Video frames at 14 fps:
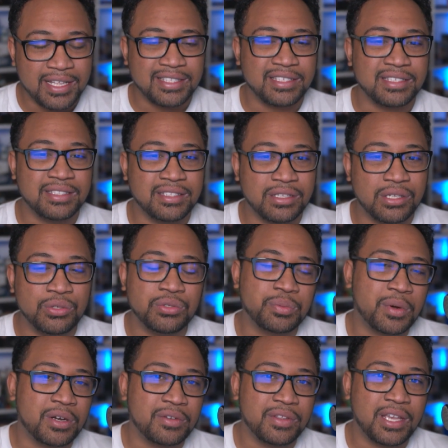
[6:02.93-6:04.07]
So it's a huge
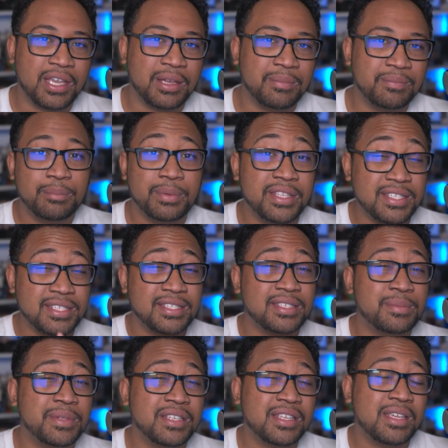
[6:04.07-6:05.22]
part of the game. But this is
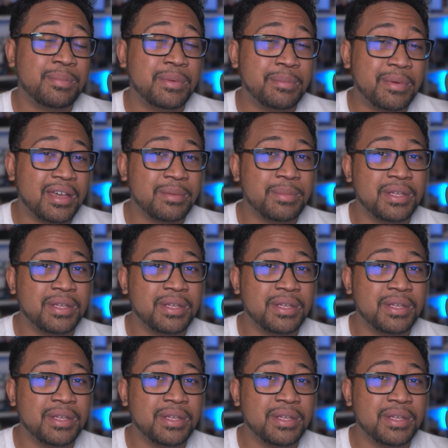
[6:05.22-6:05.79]
something to keep in mind,